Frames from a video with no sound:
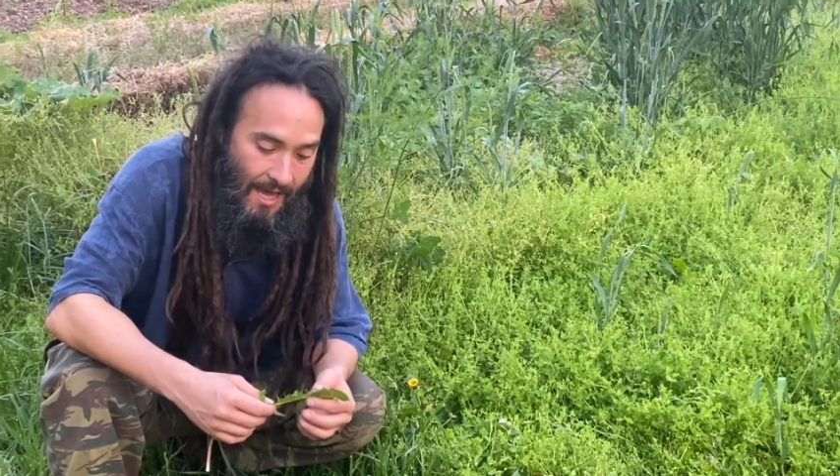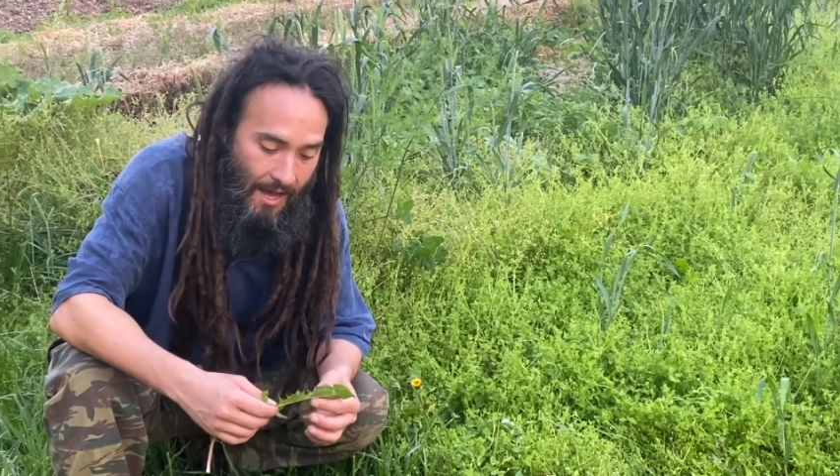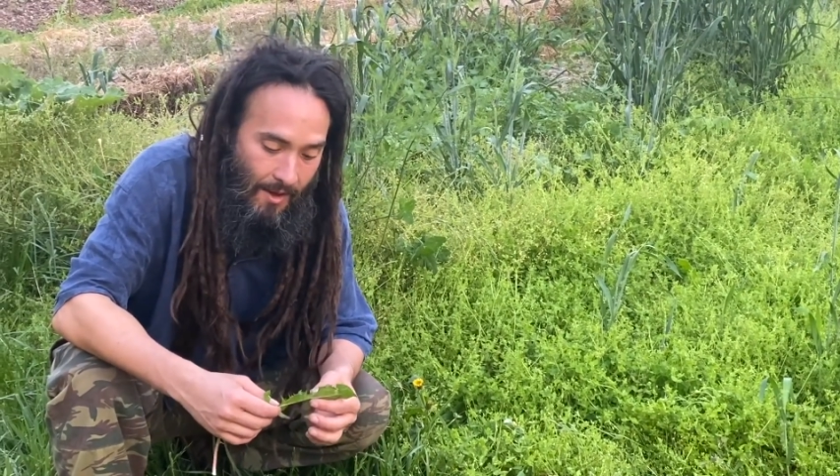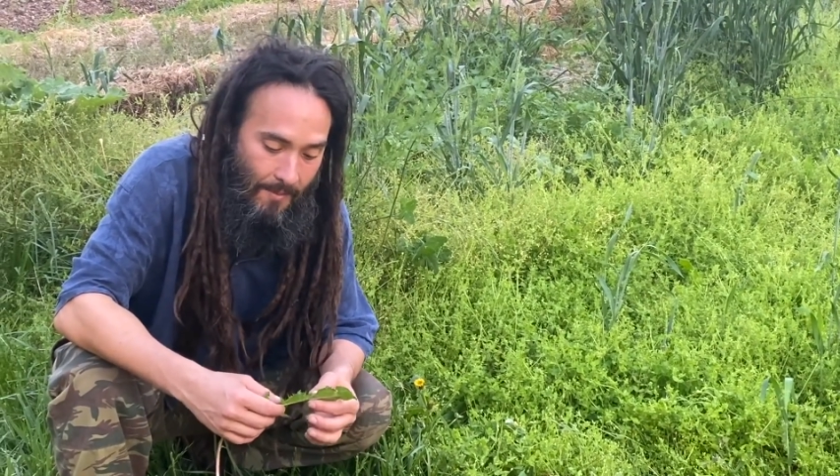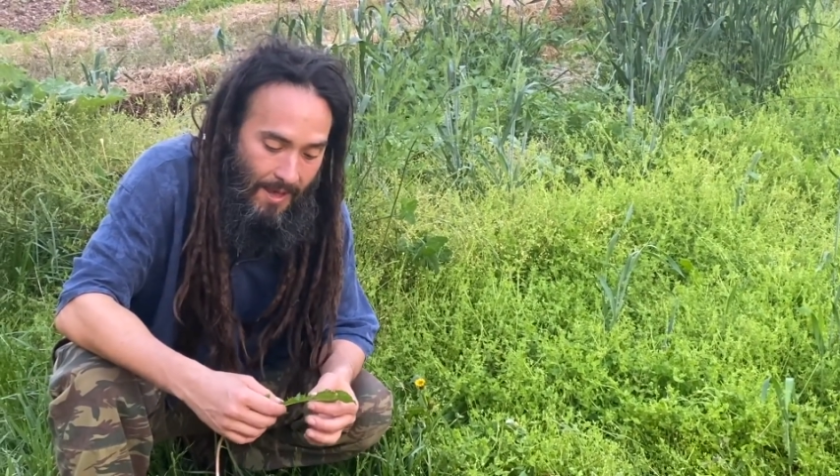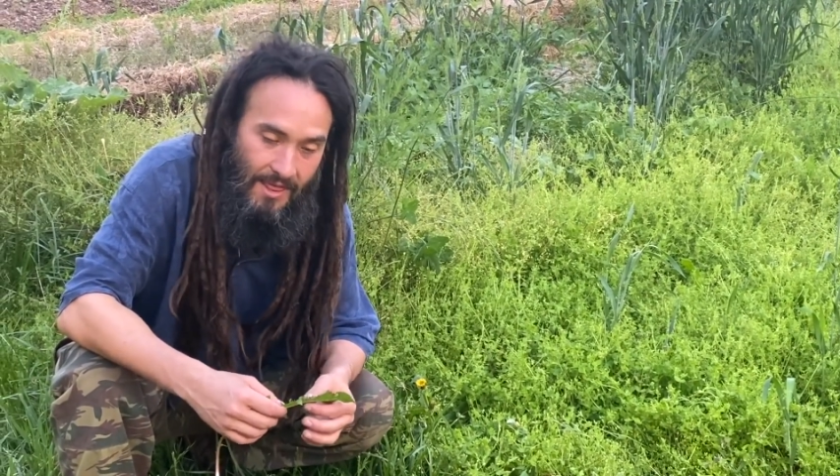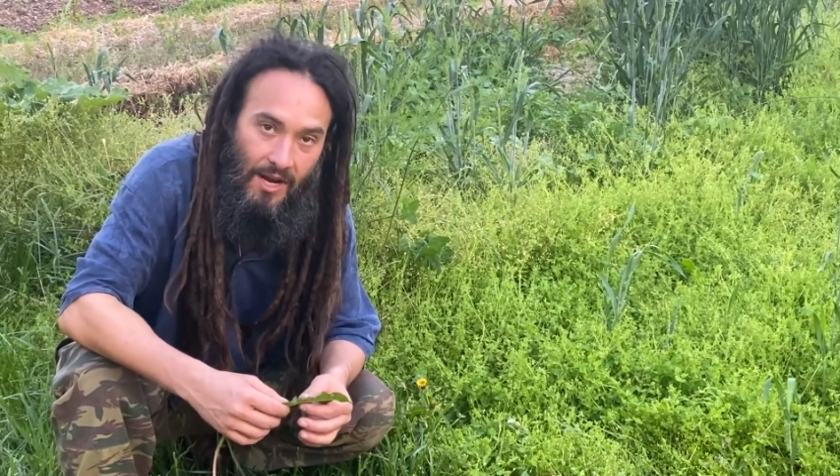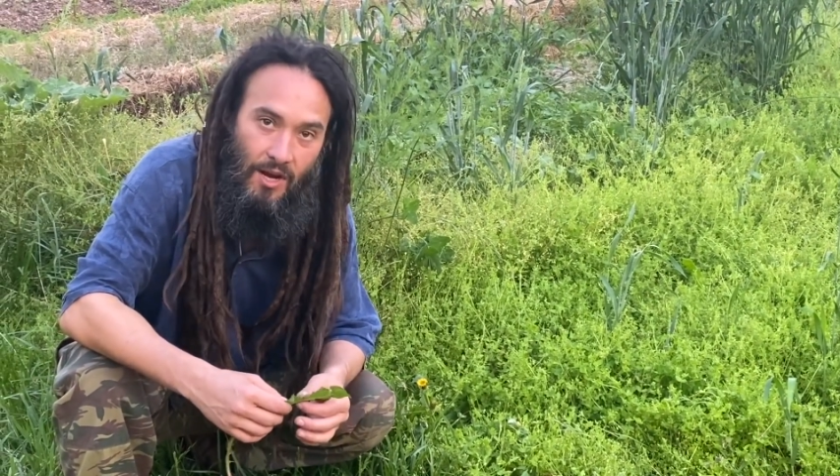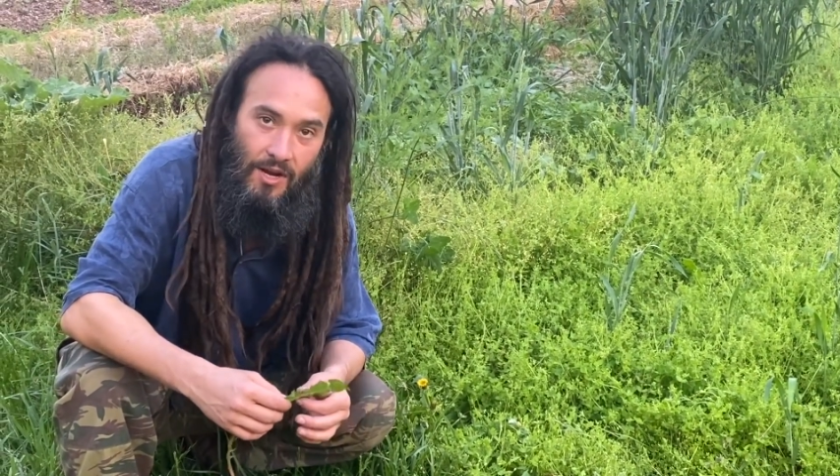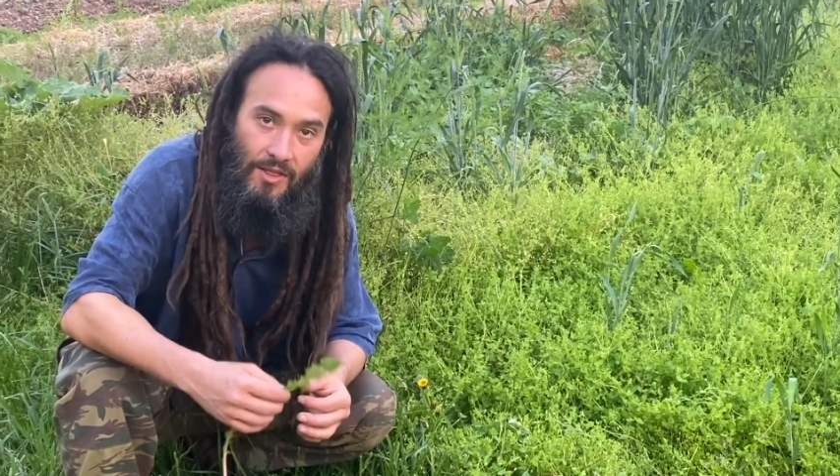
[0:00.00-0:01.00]
and
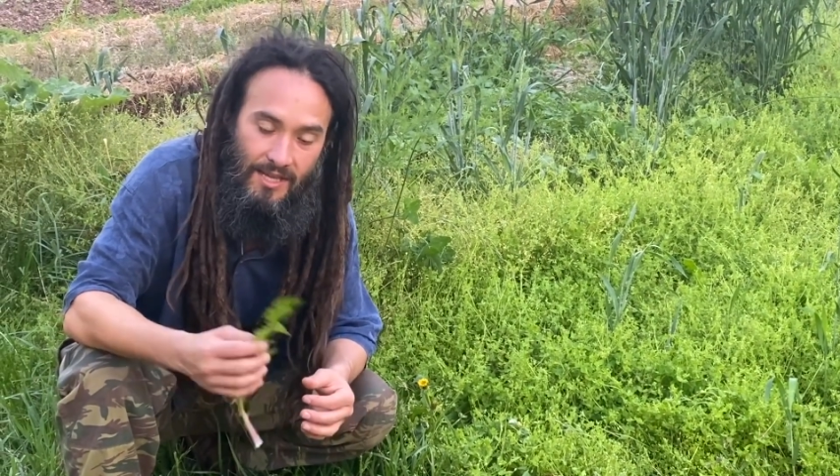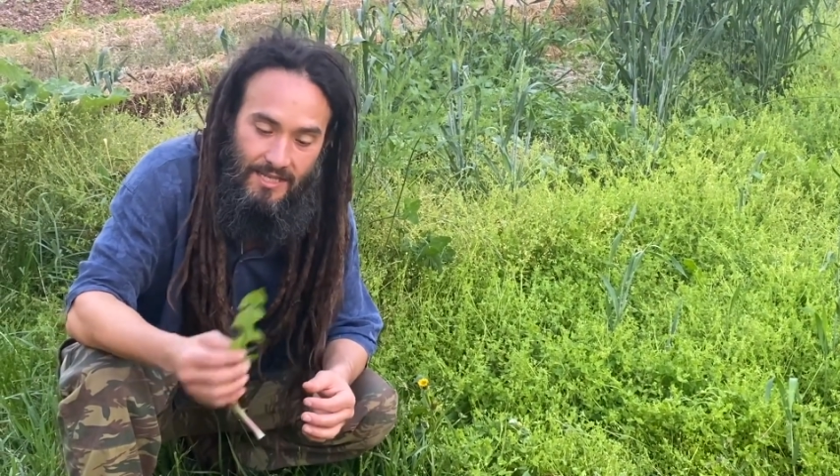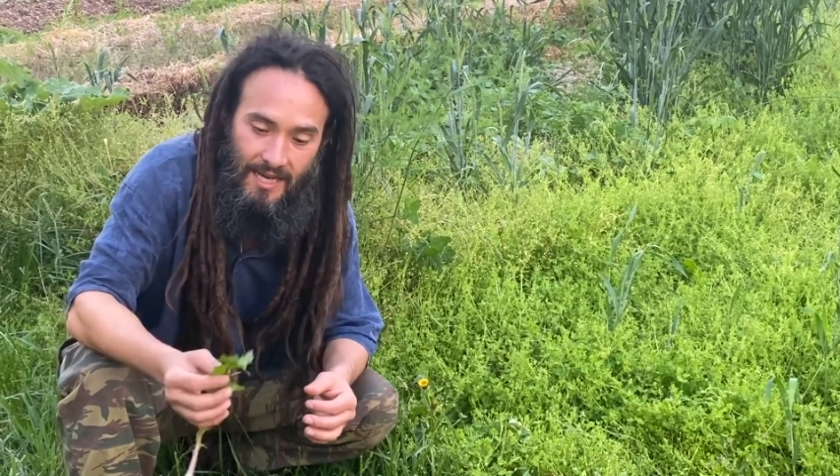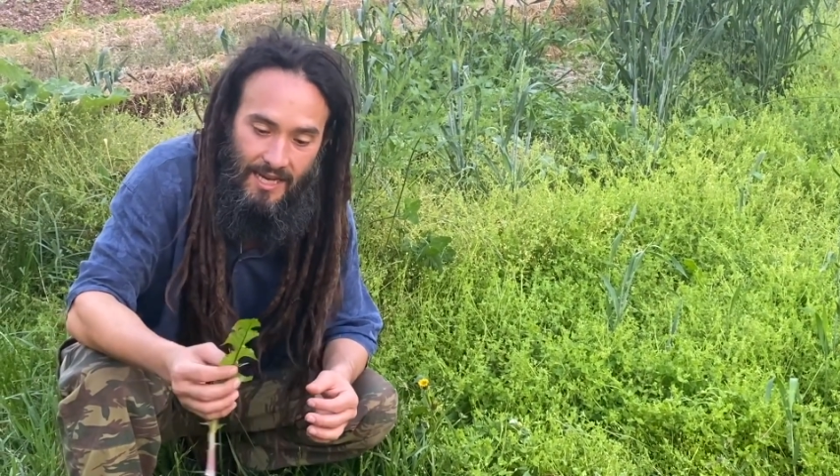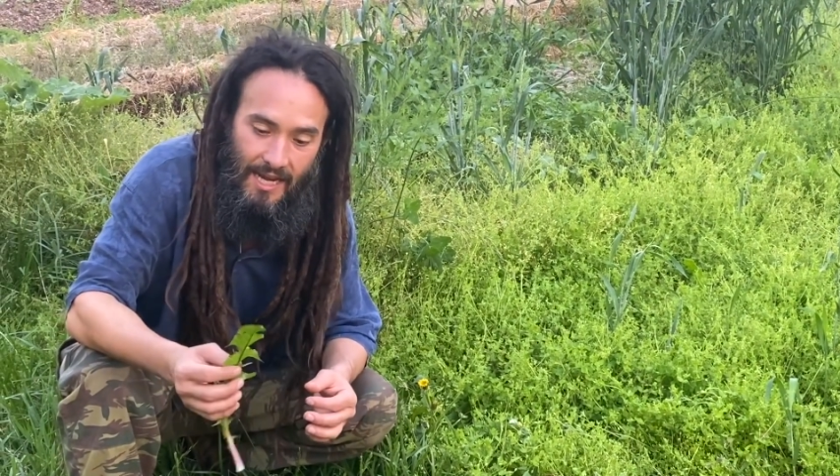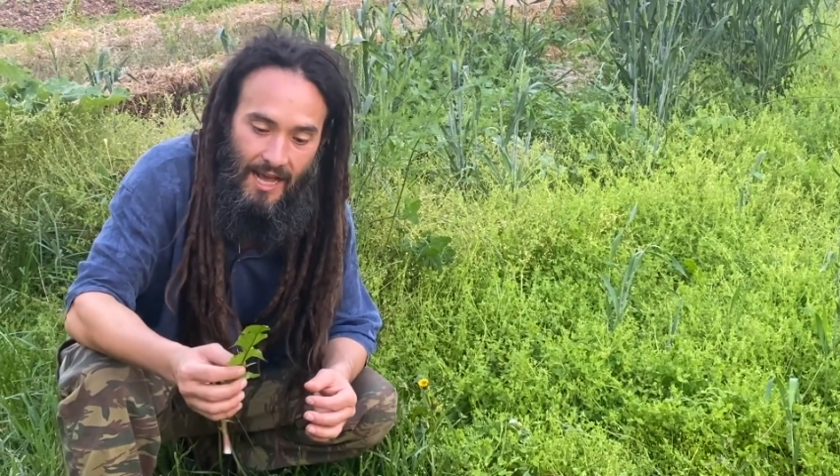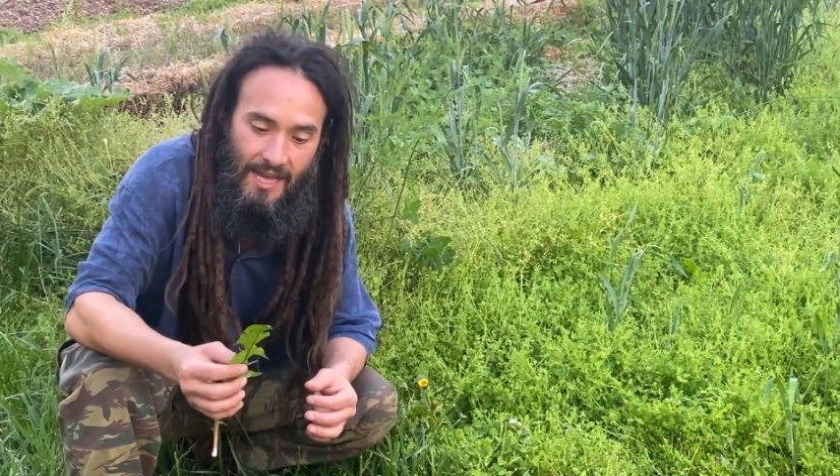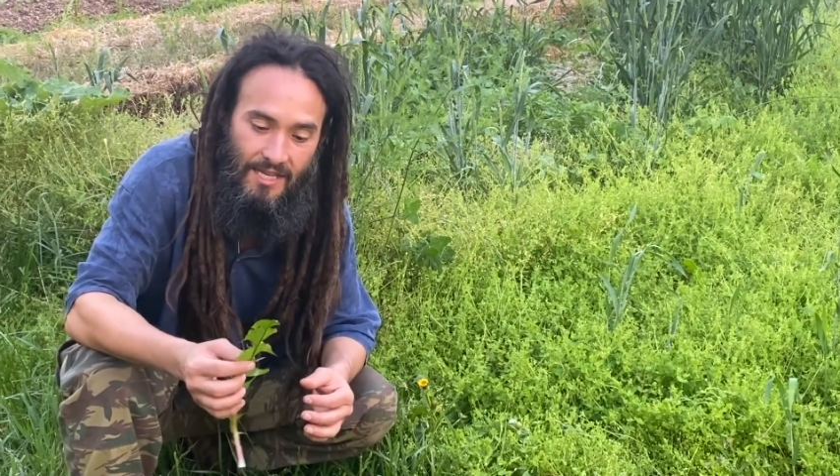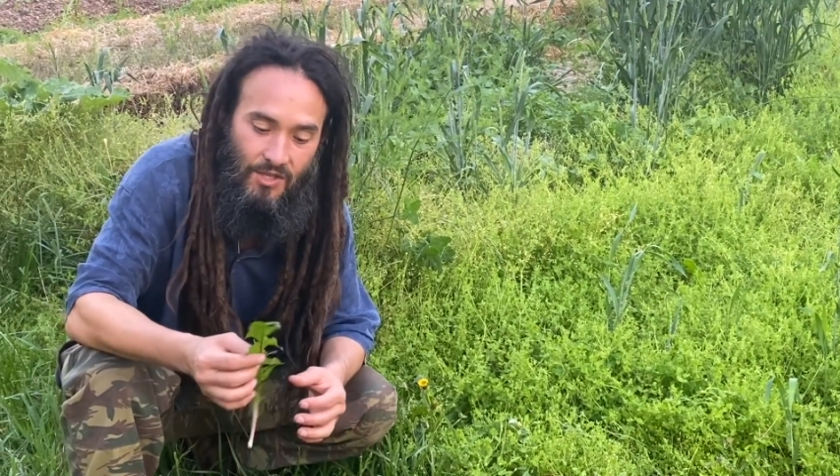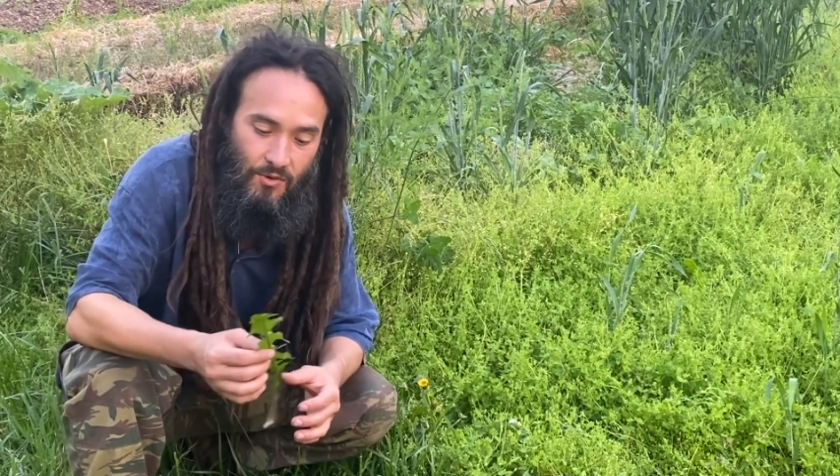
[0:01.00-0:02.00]
they're the second
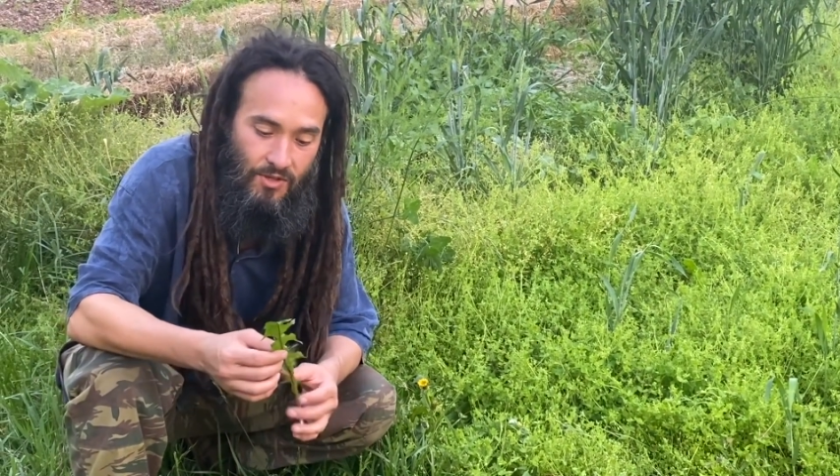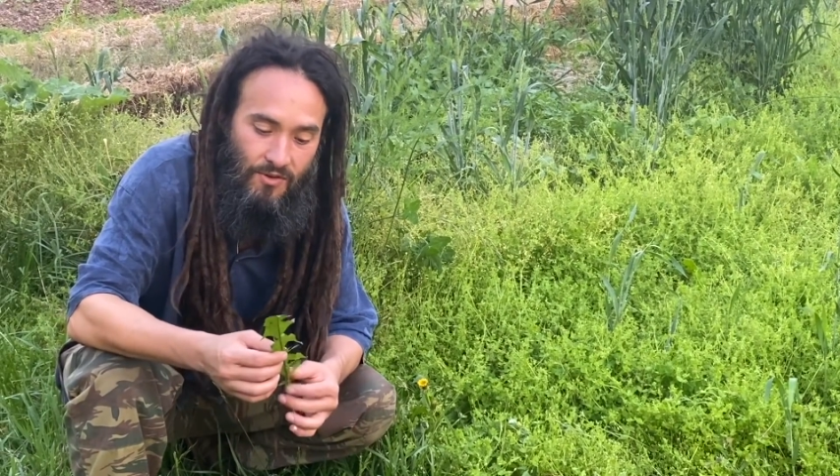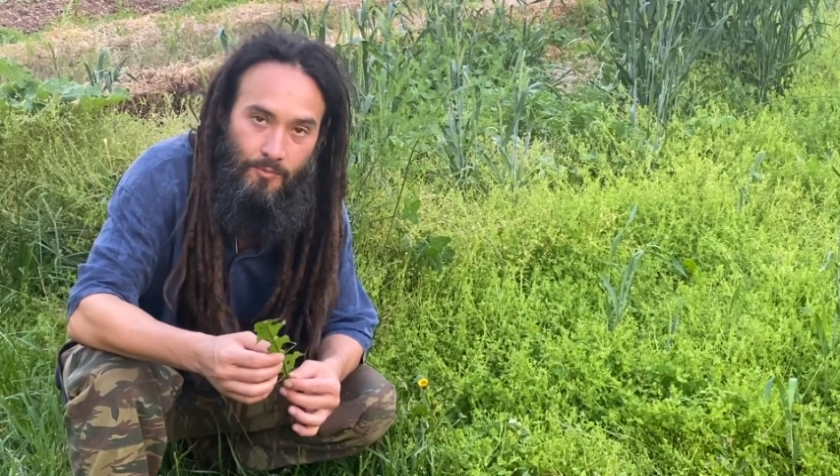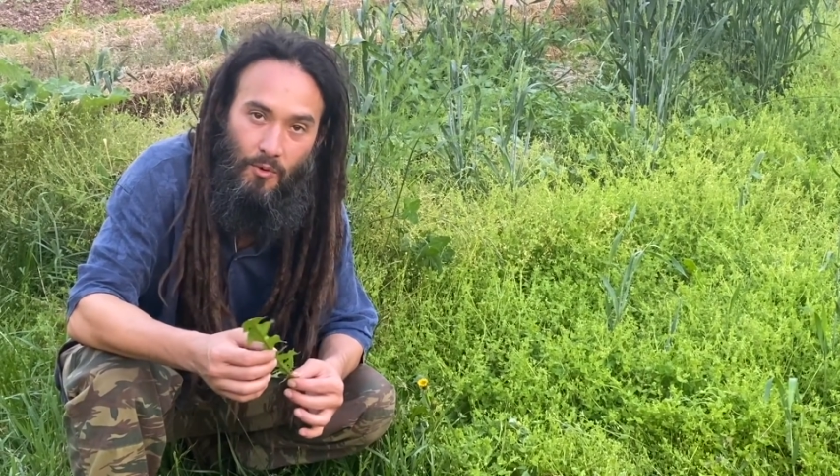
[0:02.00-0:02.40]
highest source of